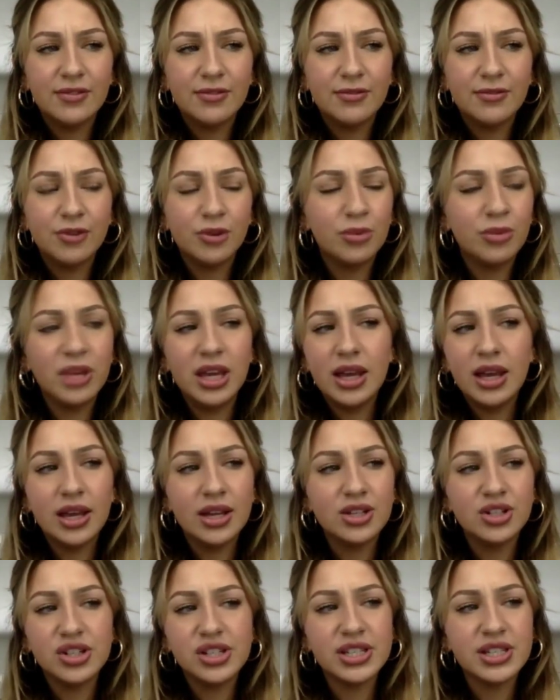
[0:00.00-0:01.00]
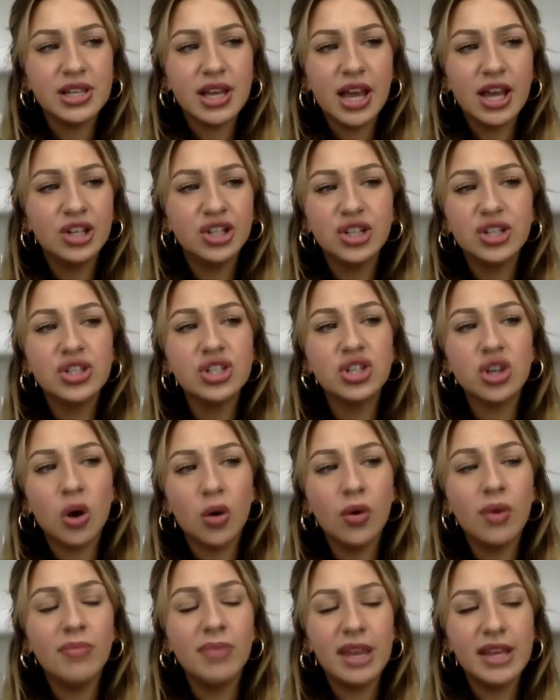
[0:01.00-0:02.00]
for me, it's just
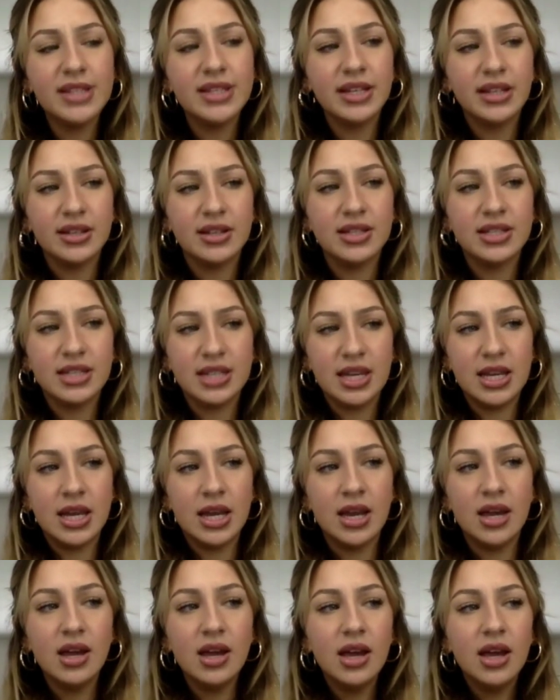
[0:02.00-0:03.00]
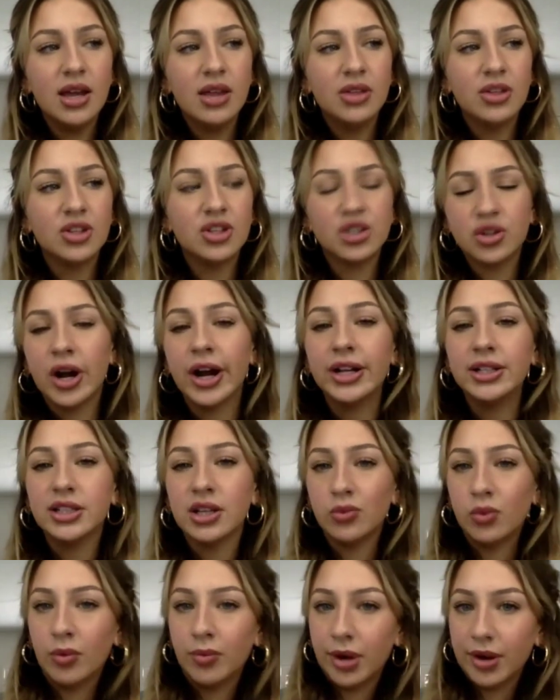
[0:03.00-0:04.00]
so amazing to see the strides
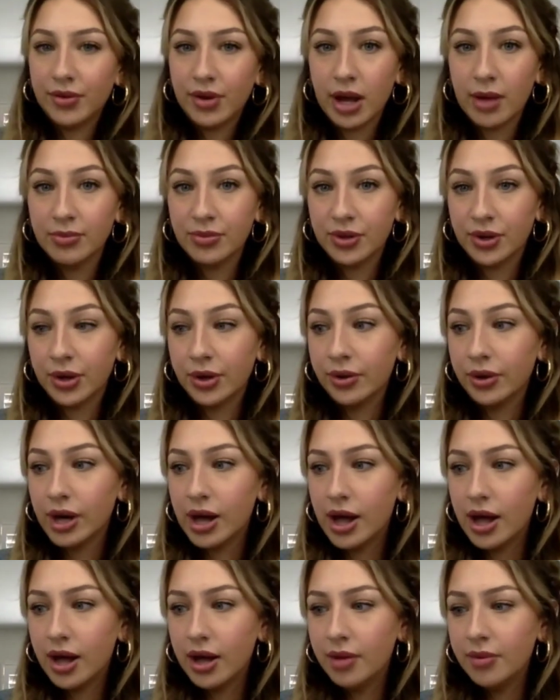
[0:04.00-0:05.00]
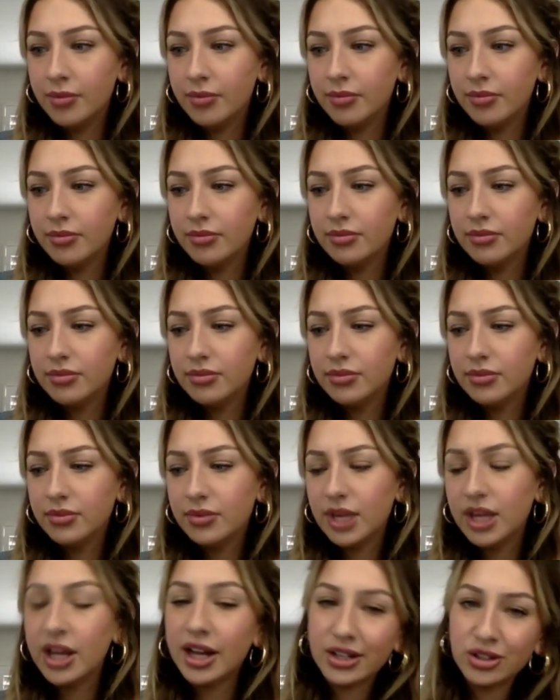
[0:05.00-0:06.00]
that women have come through
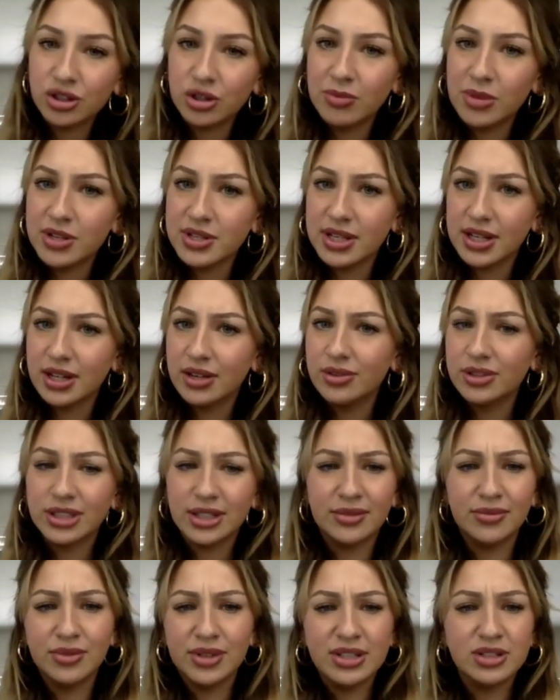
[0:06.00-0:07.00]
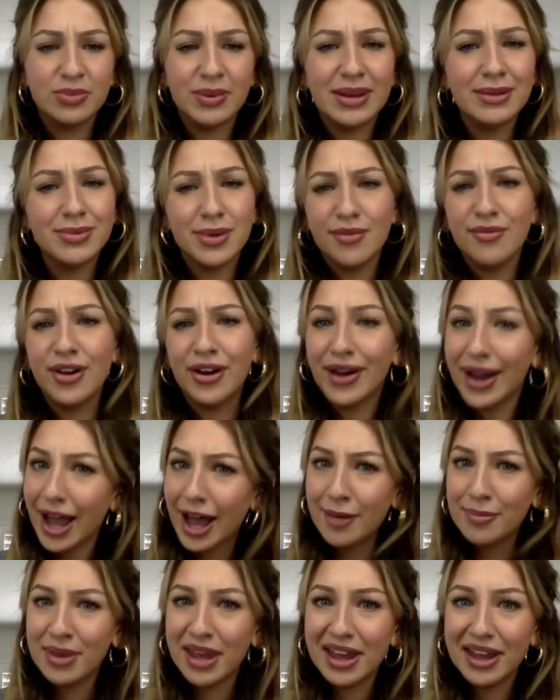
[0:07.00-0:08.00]
in country music, which makes me very
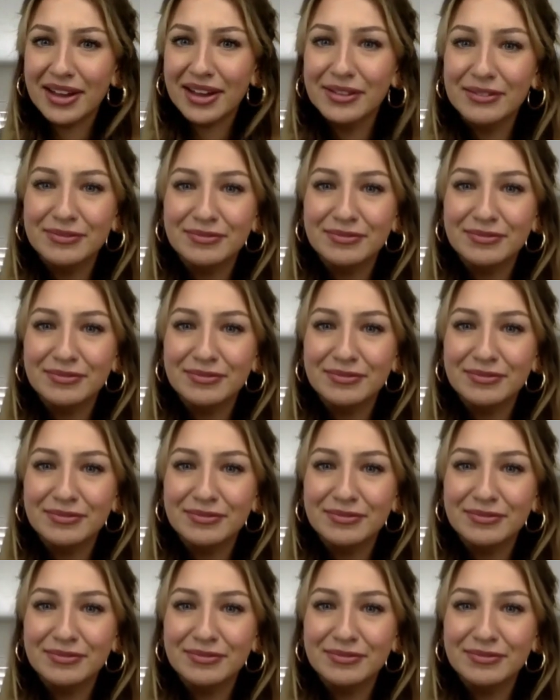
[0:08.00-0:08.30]
happy.